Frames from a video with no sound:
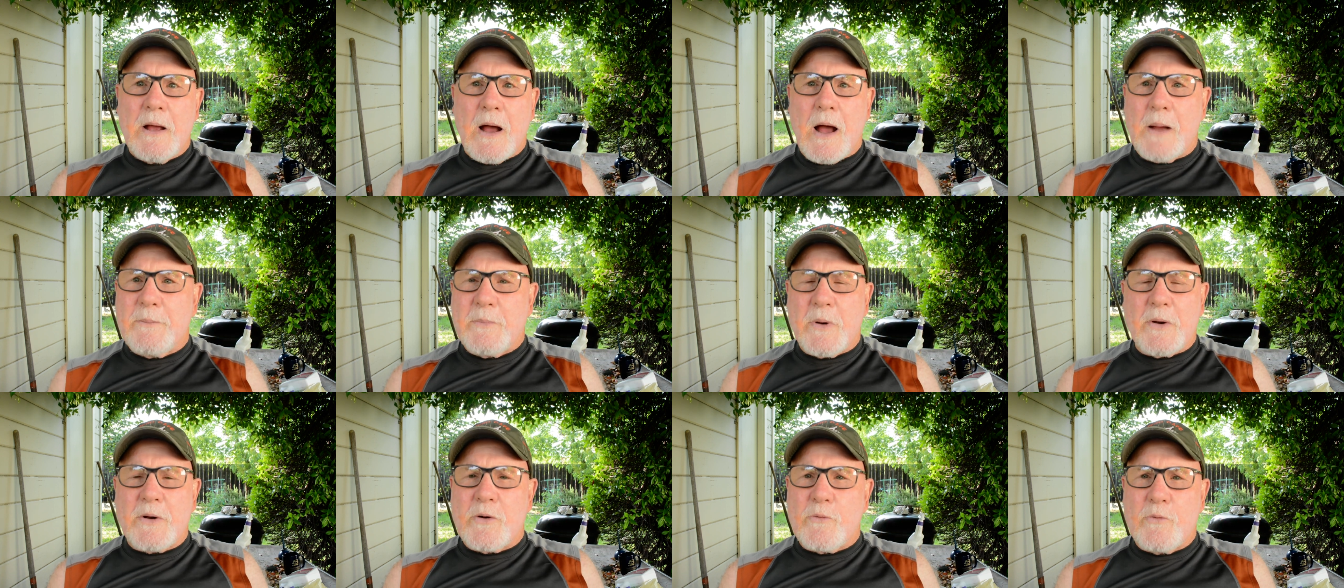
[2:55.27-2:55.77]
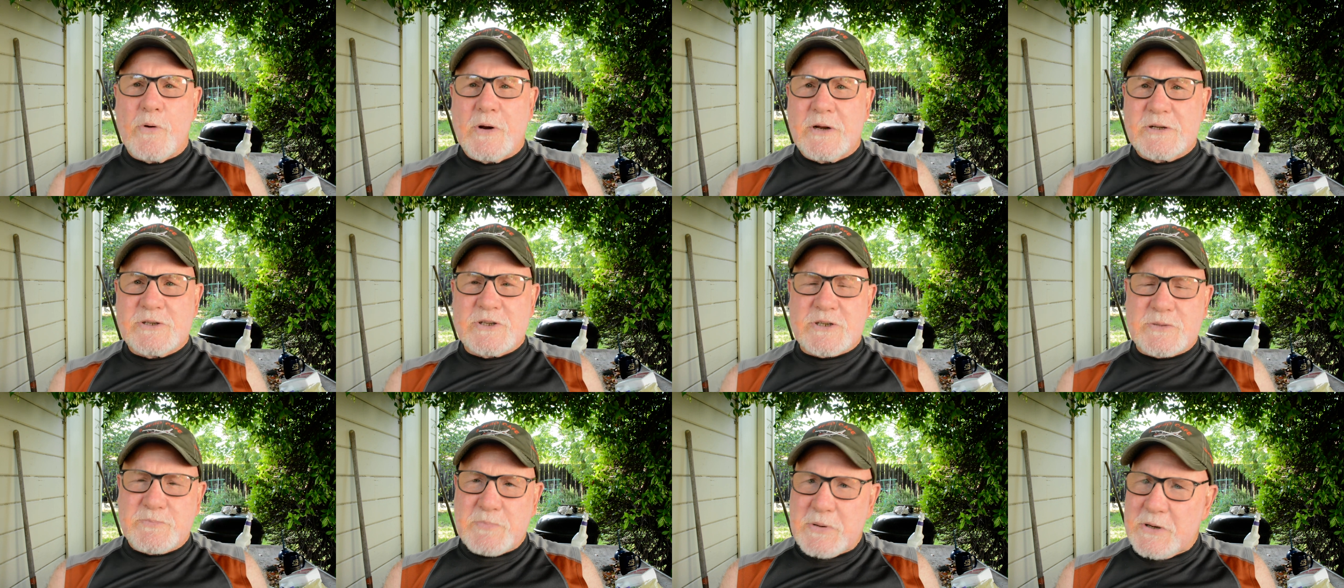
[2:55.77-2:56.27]
I'm not a
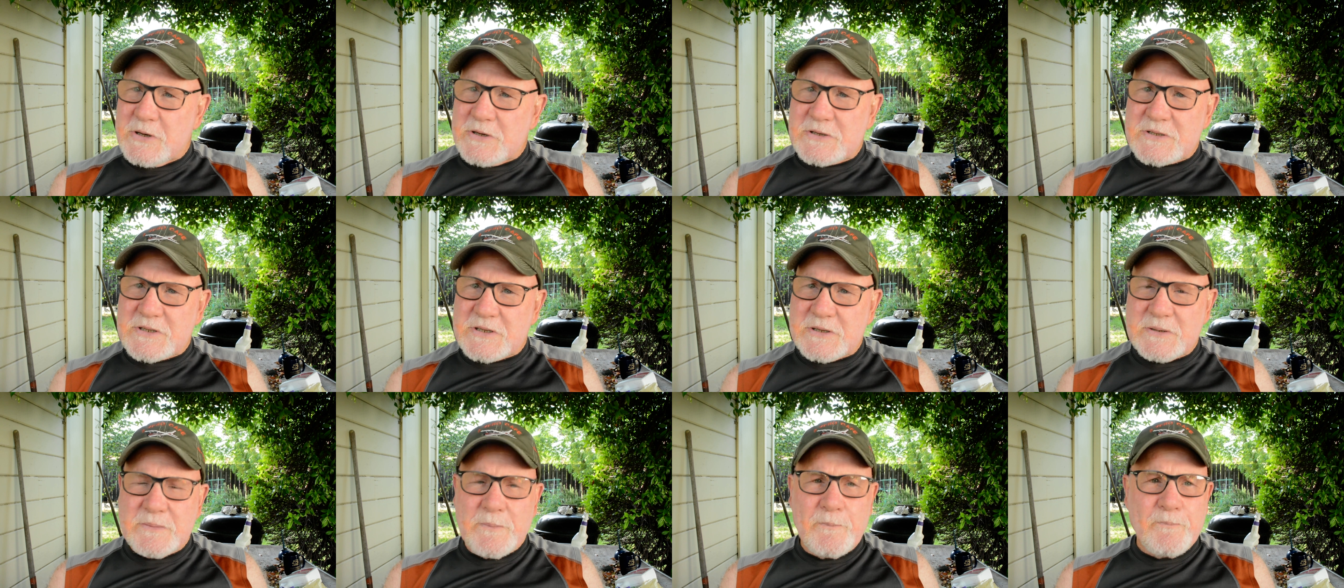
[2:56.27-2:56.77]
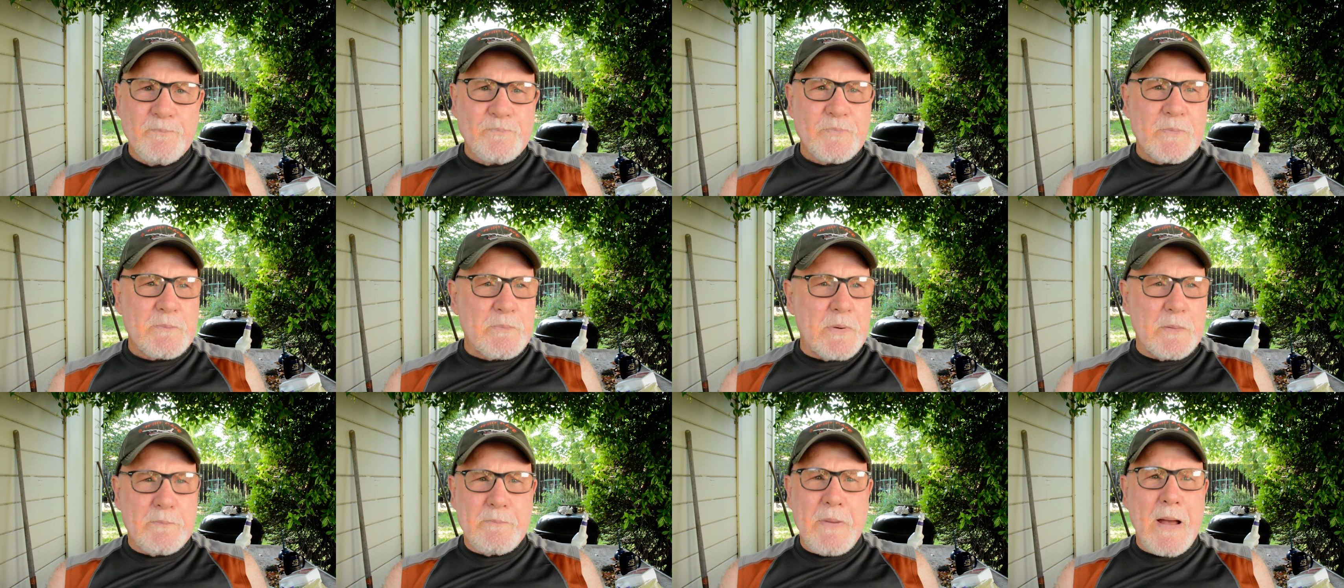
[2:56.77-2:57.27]
religious person,
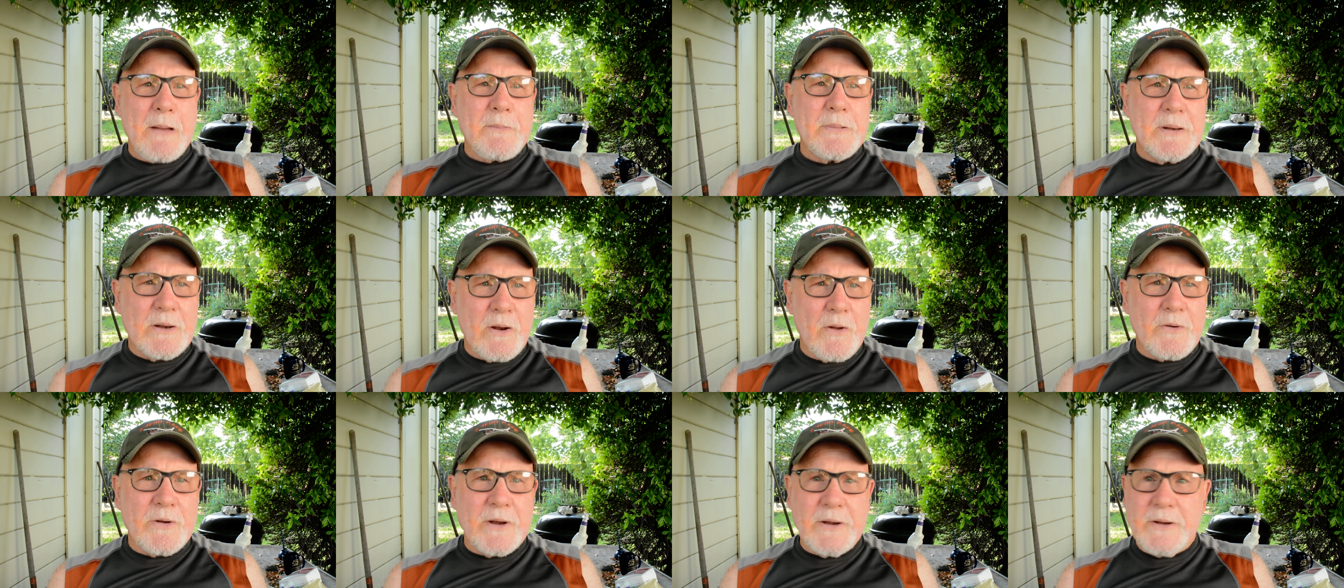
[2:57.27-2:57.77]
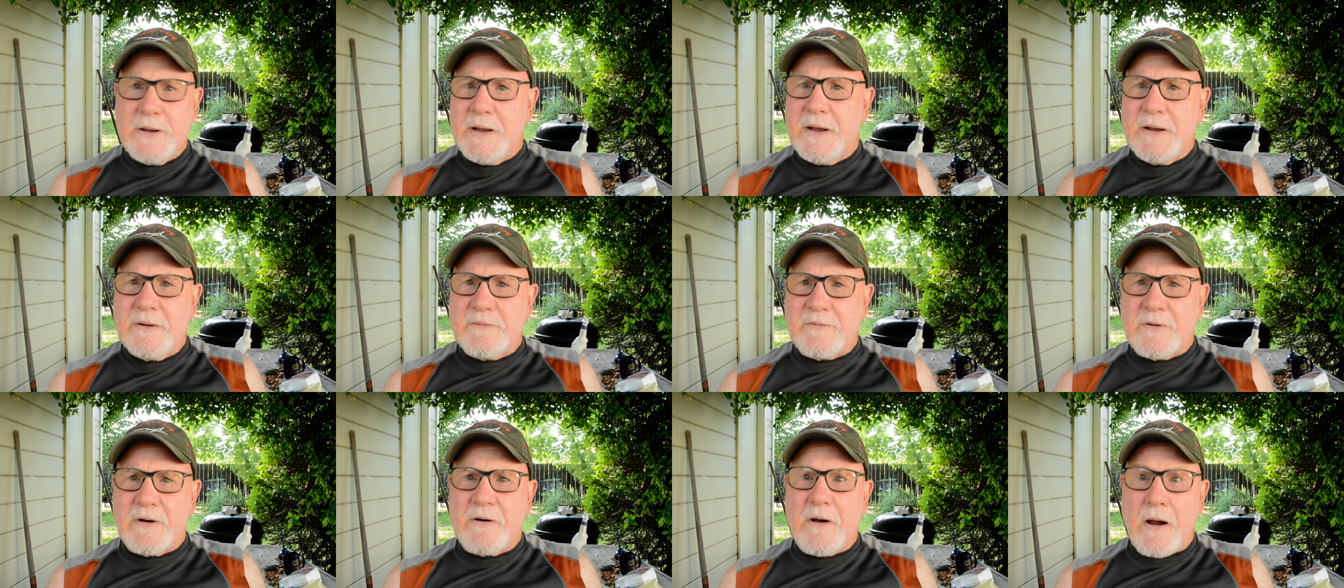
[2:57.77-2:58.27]
but Babylon and
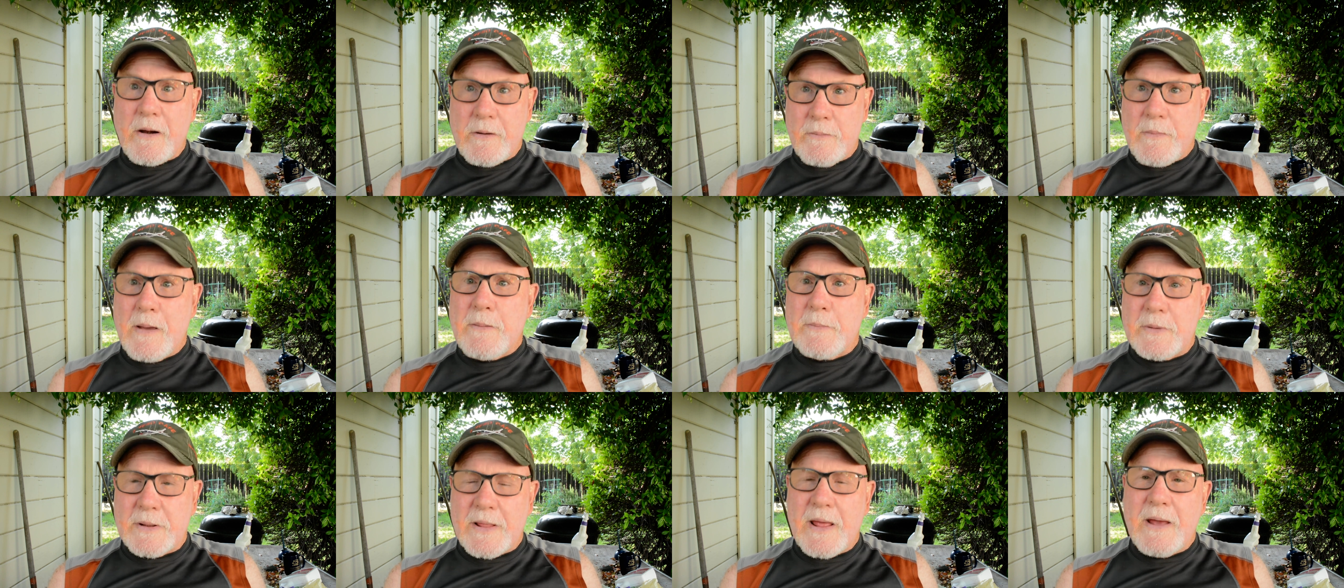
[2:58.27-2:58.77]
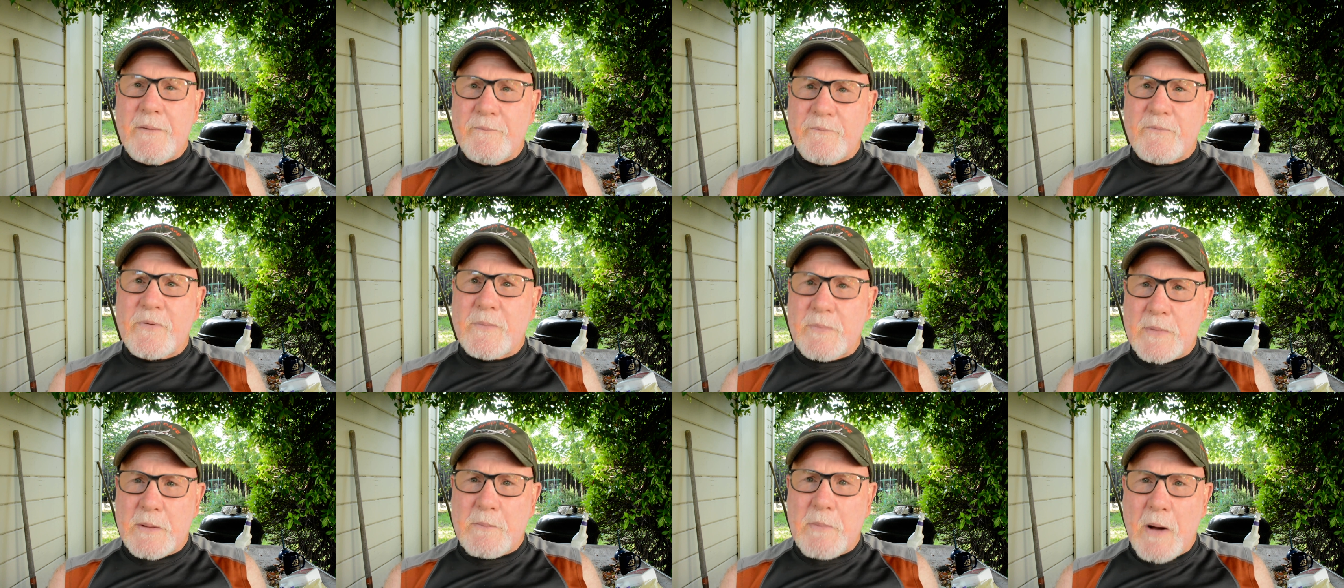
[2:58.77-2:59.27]
Nineveh, I remember them
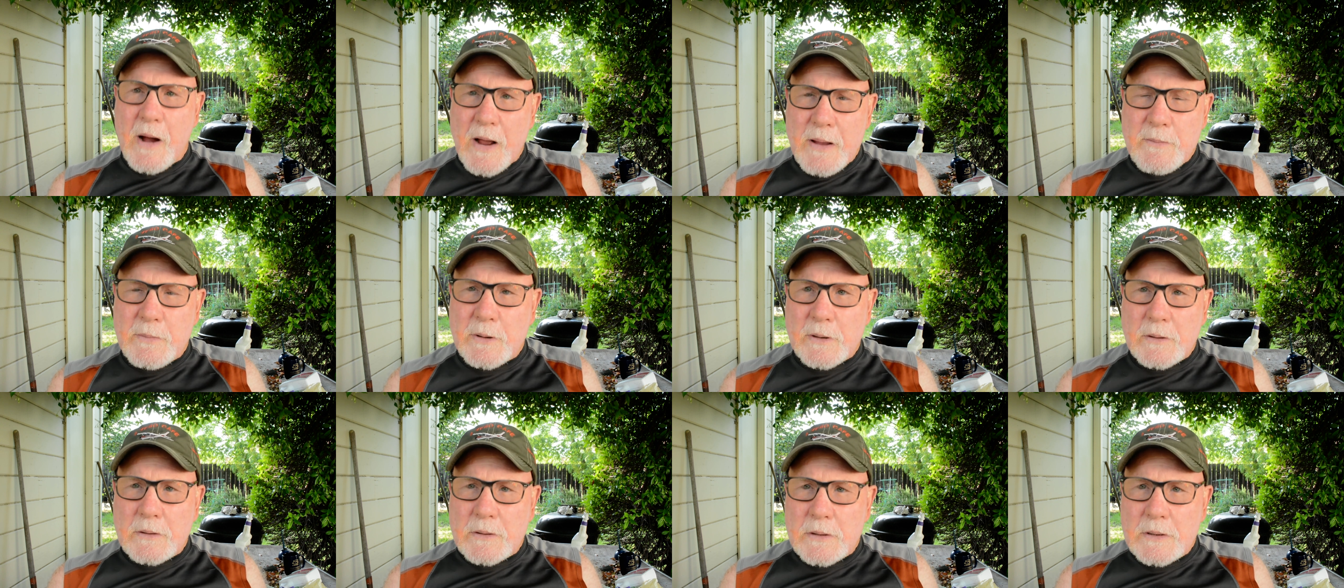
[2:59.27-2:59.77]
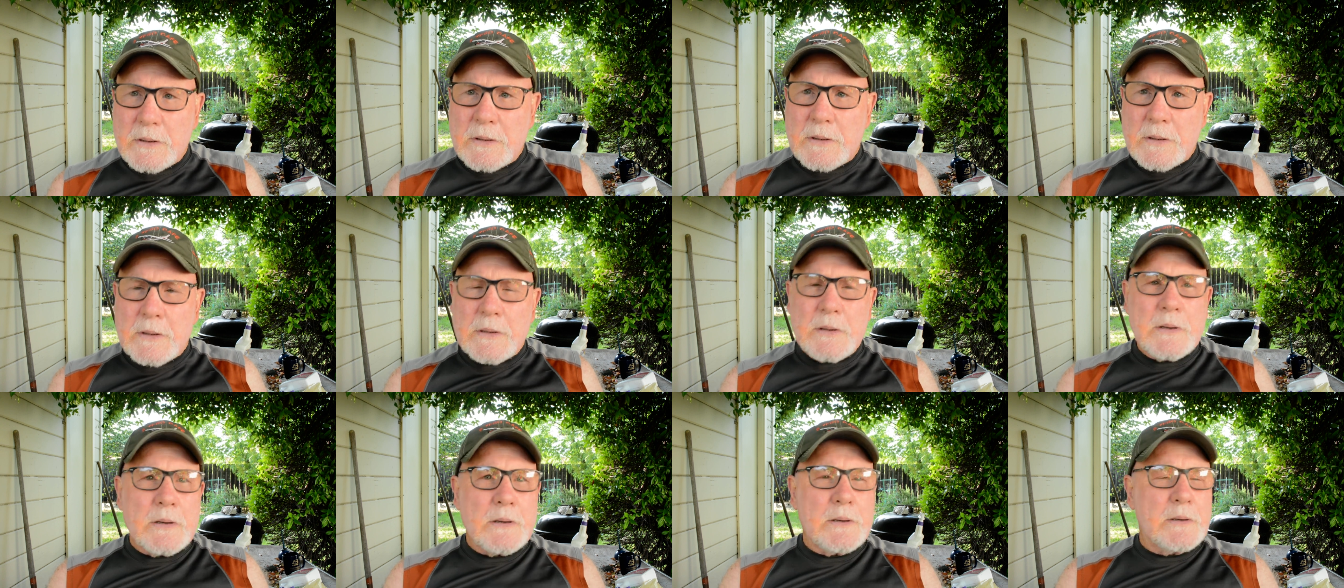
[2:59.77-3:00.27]
from the Bible.
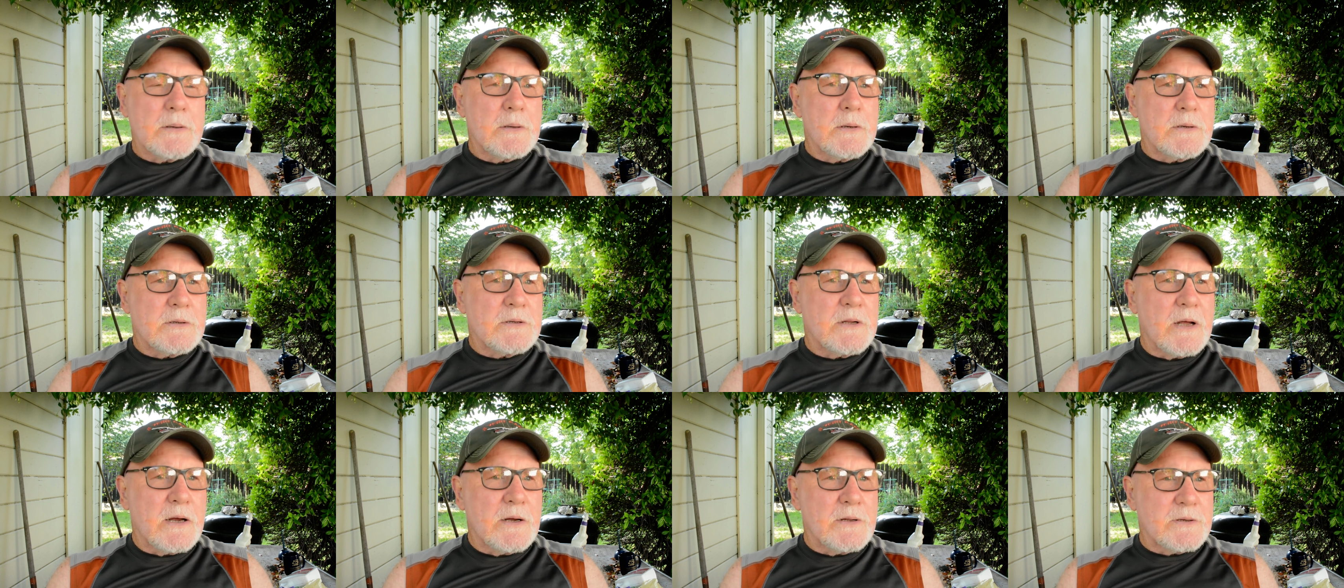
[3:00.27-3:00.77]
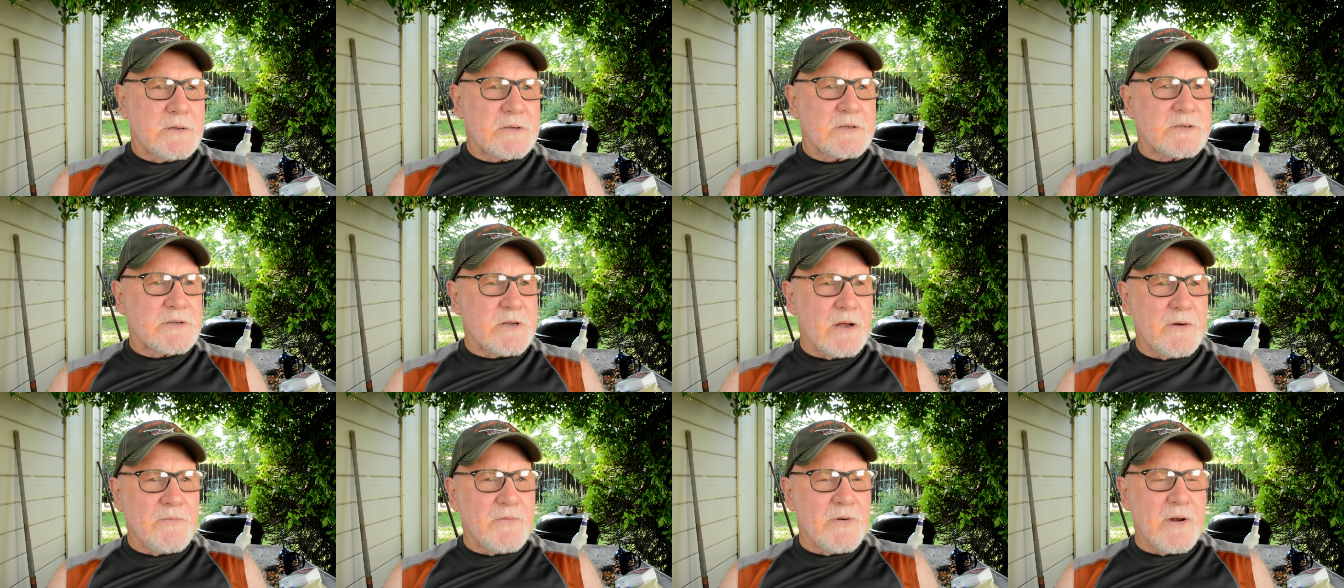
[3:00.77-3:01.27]
And
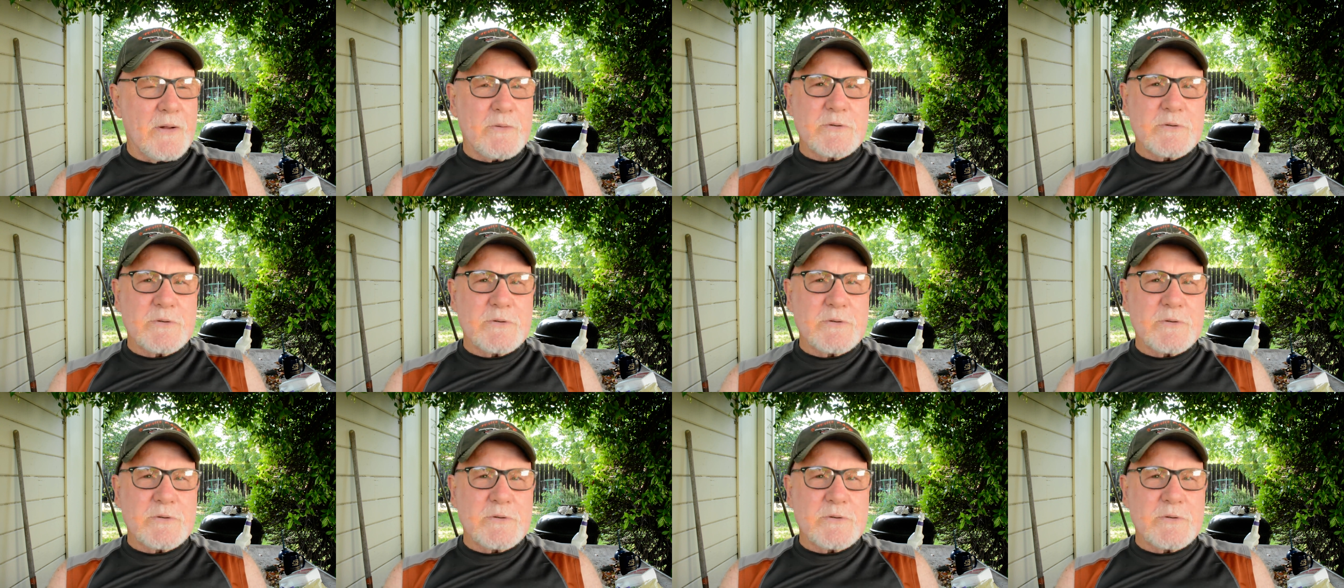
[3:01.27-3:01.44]
stuff, and I